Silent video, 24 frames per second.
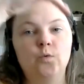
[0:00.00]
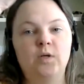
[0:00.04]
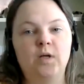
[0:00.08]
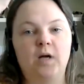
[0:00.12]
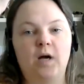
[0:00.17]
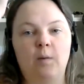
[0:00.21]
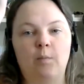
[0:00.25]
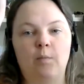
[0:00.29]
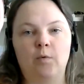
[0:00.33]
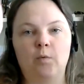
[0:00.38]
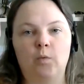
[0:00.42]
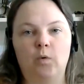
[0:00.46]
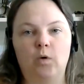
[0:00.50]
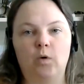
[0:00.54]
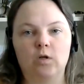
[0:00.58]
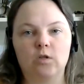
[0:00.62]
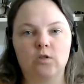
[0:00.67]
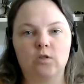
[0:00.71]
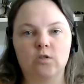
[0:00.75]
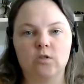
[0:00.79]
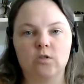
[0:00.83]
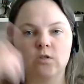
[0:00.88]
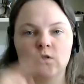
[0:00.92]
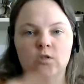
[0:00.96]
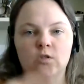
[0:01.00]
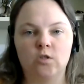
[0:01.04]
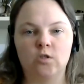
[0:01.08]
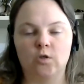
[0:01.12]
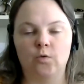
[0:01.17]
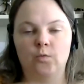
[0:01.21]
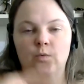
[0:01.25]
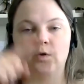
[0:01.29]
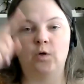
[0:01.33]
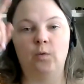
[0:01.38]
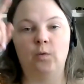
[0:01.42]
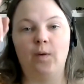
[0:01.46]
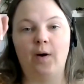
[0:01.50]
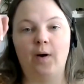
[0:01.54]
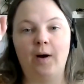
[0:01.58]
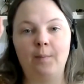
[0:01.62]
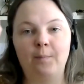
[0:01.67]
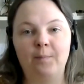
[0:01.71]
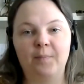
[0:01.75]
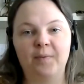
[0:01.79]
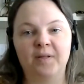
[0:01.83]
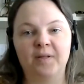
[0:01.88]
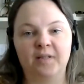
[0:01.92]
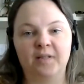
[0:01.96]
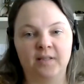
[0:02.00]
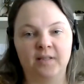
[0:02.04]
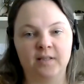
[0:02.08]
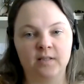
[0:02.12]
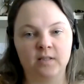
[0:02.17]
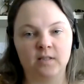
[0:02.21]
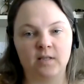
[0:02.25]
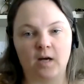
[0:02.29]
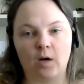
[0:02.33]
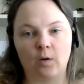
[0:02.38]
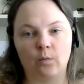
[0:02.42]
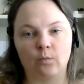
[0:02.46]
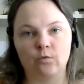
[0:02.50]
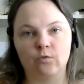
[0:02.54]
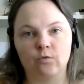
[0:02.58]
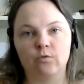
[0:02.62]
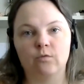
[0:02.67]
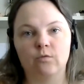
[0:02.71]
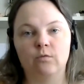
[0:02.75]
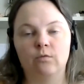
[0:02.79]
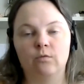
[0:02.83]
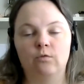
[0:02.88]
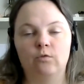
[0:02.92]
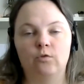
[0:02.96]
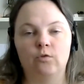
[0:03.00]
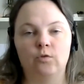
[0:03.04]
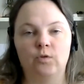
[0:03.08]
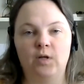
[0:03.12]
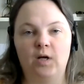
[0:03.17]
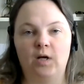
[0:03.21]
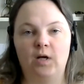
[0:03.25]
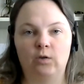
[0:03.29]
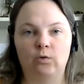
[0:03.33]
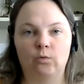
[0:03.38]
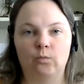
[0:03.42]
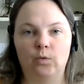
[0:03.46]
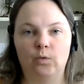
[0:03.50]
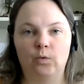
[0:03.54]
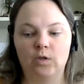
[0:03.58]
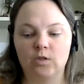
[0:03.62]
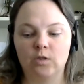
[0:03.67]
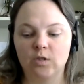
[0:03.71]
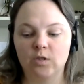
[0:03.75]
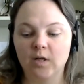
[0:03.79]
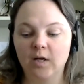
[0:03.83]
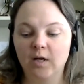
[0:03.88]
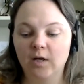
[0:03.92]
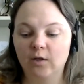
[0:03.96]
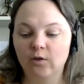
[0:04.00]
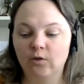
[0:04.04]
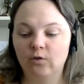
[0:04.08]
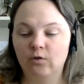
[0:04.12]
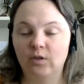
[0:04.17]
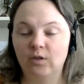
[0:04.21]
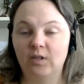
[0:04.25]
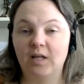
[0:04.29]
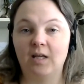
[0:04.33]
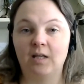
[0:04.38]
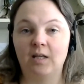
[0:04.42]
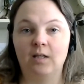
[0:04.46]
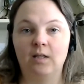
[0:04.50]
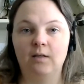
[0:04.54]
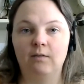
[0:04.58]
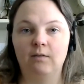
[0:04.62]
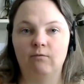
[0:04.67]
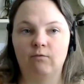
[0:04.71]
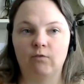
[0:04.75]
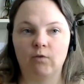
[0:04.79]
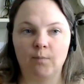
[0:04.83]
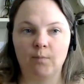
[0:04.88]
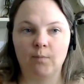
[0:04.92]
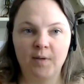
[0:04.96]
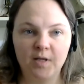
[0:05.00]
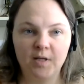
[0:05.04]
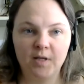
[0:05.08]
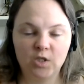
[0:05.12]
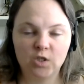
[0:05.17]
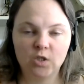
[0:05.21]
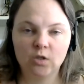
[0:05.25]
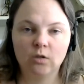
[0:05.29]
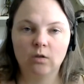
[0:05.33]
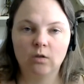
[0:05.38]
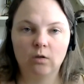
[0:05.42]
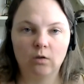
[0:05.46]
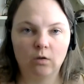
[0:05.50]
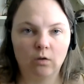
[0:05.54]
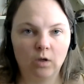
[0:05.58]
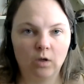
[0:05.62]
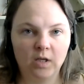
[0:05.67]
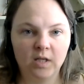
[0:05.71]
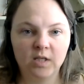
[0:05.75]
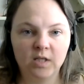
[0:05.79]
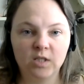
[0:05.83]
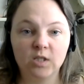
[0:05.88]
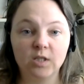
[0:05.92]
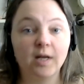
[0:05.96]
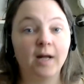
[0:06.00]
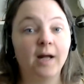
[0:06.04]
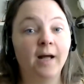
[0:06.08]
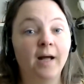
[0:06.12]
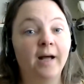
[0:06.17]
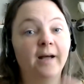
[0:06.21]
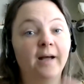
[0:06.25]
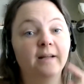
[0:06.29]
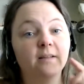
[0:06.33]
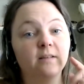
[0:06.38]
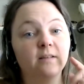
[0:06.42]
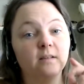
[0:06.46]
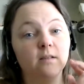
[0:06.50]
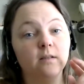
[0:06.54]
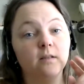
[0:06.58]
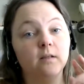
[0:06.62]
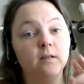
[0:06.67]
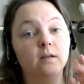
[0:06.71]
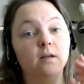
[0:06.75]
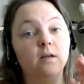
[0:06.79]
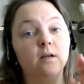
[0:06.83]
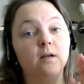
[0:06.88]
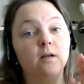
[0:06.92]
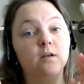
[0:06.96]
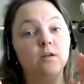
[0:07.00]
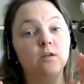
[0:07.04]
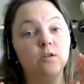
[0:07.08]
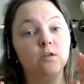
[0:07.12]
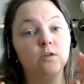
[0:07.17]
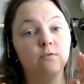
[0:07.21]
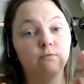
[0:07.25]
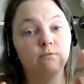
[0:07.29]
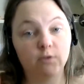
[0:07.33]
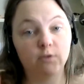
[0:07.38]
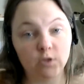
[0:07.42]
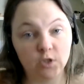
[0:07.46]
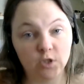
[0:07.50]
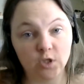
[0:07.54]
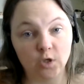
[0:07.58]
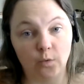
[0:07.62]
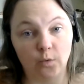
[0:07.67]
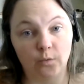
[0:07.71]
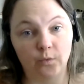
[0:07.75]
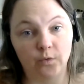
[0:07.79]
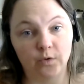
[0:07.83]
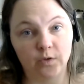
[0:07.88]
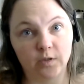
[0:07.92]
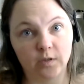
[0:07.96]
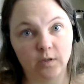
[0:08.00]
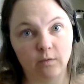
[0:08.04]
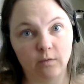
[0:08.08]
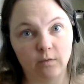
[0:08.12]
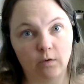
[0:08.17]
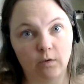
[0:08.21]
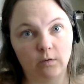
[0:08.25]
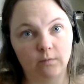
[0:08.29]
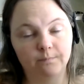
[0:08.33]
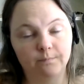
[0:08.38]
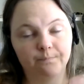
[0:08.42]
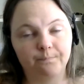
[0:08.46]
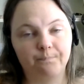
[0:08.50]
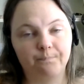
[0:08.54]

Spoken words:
the upper worlds. So we go up and then down to the underworlds to gain information and knowledge, and for soul retrieval.